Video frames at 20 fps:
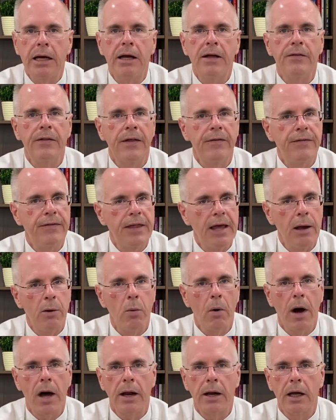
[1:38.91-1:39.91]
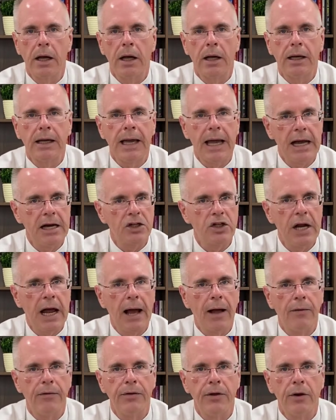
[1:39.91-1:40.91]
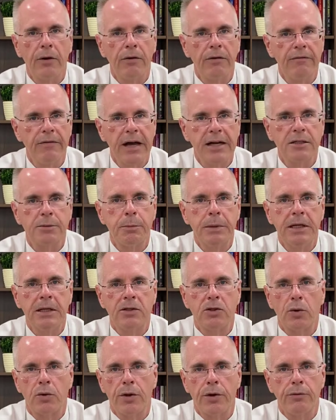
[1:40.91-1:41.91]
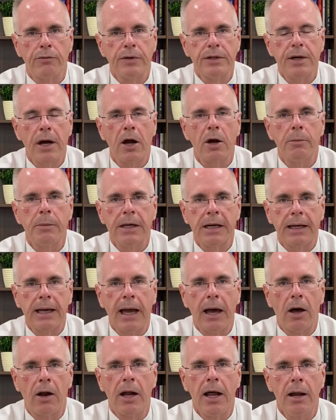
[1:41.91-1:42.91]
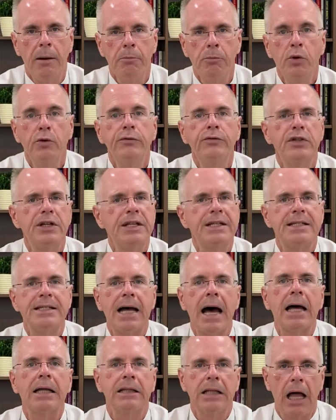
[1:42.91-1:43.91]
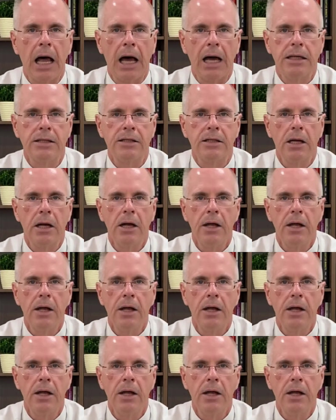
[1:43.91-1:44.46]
that they want to cash out their investments or their retirement account and move to the sidelines,